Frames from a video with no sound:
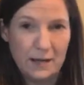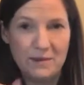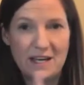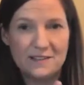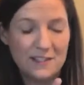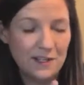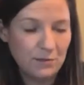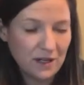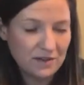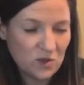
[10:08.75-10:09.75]
because the
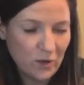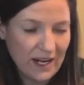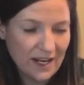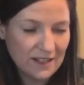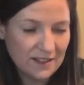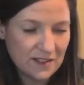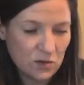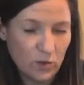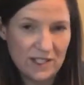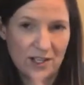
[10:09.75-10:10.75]
number of
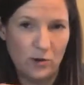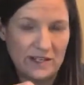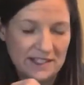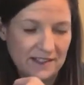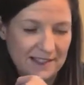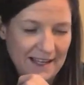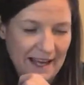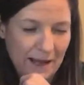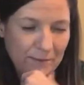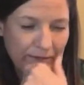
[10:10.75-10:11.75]
swings was always the
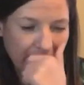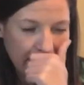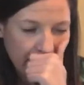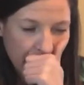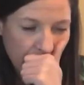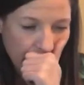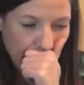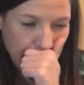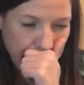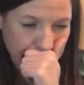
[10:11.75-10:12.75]
same.
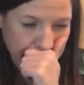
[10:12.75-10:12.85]
The